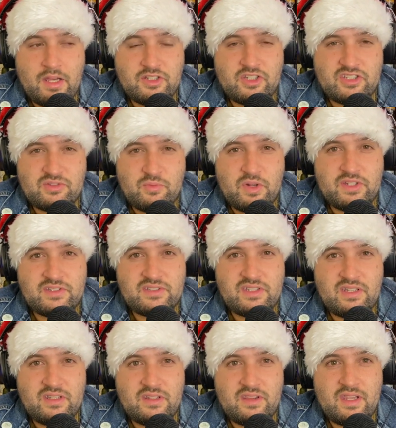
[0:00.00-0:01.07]
I just want to
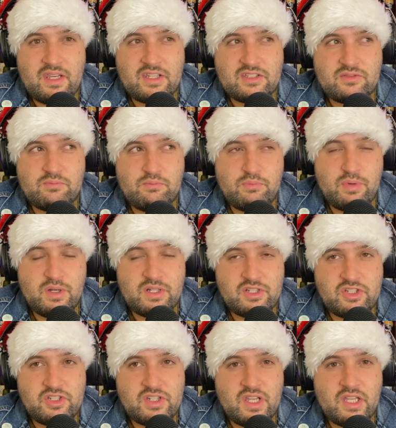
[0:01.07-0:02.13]
see things
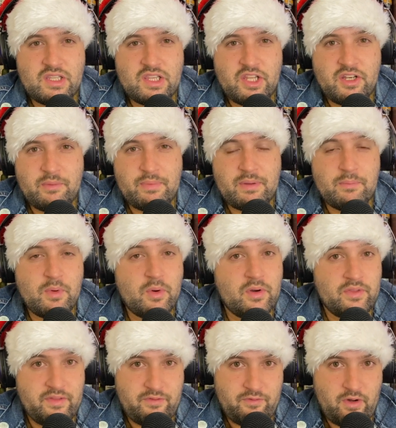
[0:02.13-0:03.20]
pushed a little bit
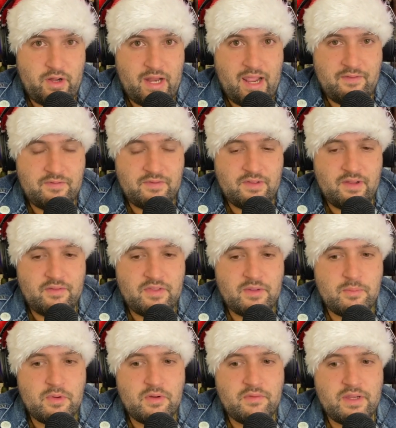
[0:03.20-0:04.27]
more in the front half
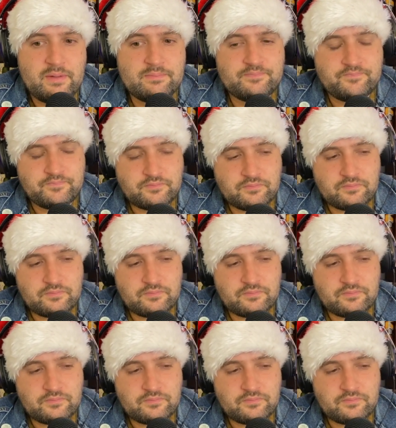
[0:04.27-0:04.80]
of the movie.